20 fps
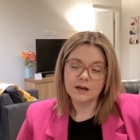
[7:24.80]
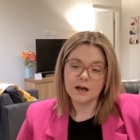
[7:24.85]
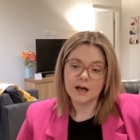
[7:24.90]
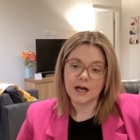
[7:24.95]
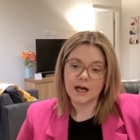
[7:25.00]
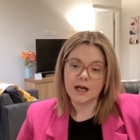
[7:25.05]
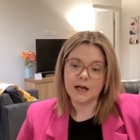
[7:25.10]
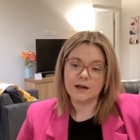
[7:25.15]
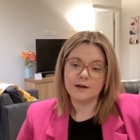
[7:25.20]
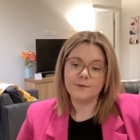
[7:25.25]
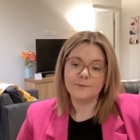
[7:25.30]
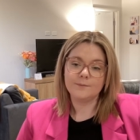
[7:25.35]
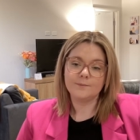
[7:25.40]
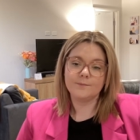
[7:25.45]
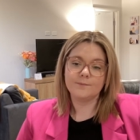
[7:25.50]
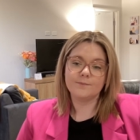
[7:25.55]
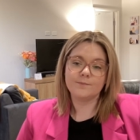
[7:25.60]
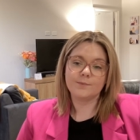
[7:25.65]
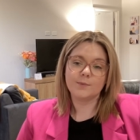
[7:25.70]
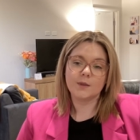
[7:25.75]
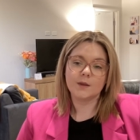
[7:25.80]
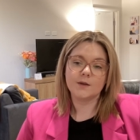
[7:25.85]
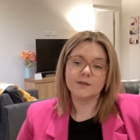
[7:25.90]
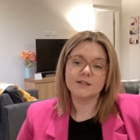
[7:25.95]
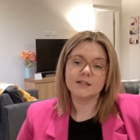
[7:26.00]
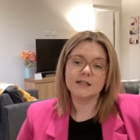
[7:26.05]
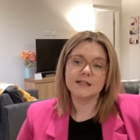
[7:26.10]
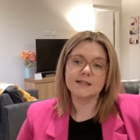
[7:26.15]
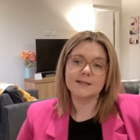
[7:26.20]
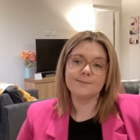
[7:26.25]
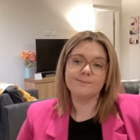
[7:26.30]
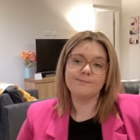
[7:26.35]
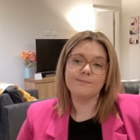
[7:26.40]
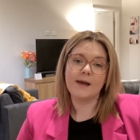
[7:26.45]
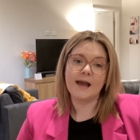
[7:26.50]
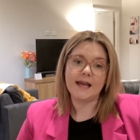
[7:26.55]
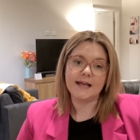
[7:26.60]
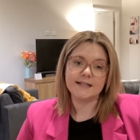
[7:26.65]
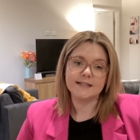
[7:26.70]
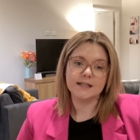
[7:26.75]
because um, it is
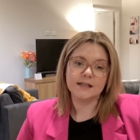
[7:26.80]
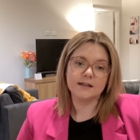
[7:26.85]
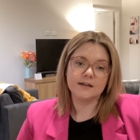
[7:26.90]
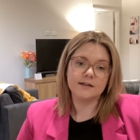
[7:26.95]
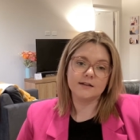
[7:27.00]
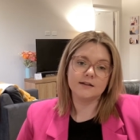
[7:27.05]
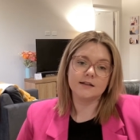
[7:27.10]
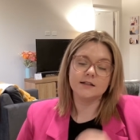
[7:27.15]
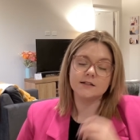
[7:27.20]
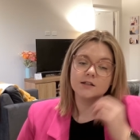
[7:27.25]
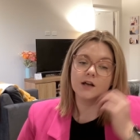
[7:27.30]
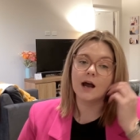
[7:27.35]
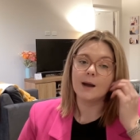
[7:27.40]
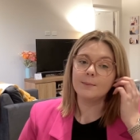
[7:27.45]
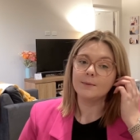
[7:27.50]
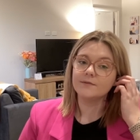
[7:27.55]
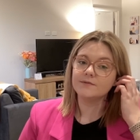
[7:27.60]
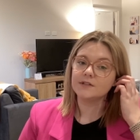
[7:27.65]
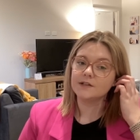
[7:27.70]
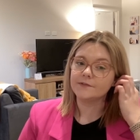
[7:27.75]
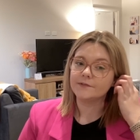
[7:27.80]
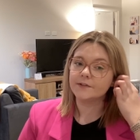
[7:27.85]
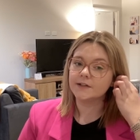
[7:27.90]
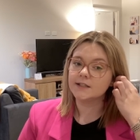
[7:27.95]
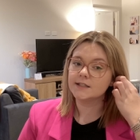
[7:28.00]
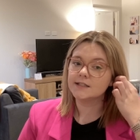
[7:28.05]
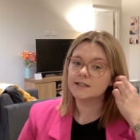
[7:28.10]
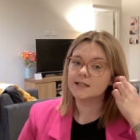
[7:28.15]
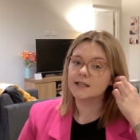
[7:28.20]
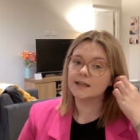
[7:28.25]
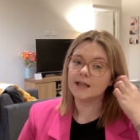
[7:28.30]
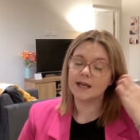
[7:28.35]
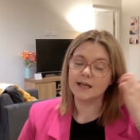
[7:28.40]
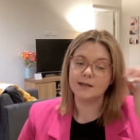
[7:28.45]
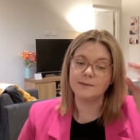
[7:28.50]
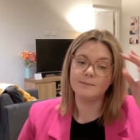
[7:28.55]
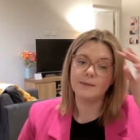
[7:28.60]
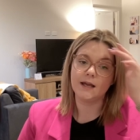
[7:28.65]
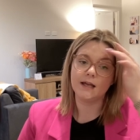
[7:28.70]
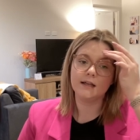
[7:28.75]
amazing the type of difference that they
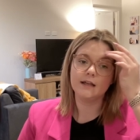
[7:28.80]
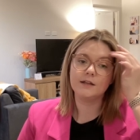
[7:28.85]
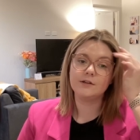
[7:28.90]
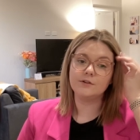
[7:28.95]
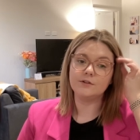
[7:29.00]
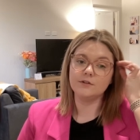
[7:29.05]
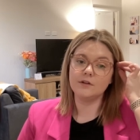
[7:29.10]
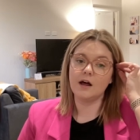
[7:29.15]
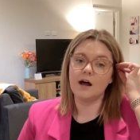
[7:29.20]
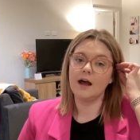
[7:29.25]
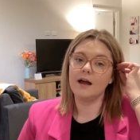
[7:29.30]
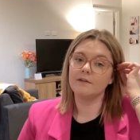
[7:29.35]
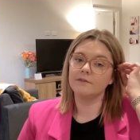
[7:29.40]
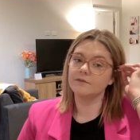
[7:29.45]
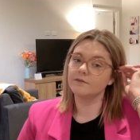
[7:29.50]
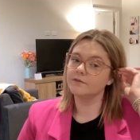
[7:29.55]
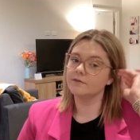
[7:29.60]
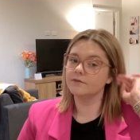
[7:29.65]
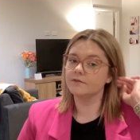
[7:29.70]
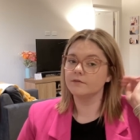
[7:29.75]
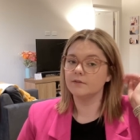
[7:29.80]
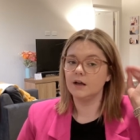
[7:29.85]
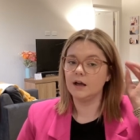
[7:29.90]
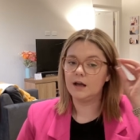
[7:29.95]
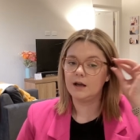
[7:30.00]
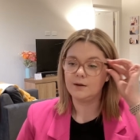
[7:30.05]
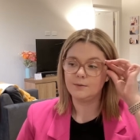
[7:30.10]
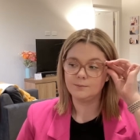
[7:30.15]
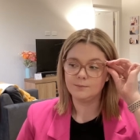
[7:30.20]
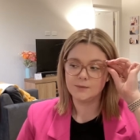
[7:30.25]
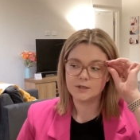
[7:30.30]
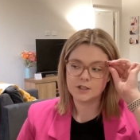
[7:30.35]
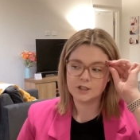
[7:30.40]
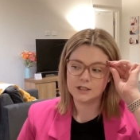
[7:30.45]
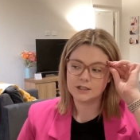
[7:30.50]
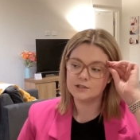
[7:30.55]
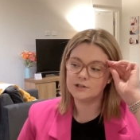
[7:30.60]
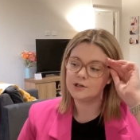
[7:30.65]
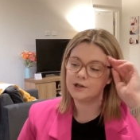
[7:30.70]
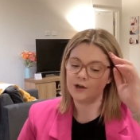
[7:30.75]
can make in your life, um, which
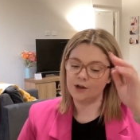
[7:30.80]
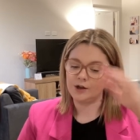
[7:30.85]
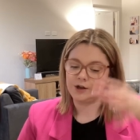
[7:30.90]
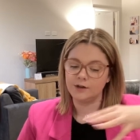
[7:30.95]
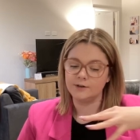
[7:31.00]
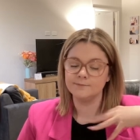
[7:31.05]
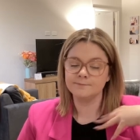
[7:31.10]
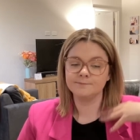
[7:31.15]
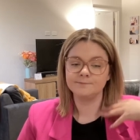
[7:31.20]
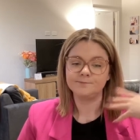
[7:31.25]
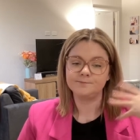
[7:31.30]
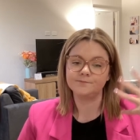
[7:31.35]
in turn,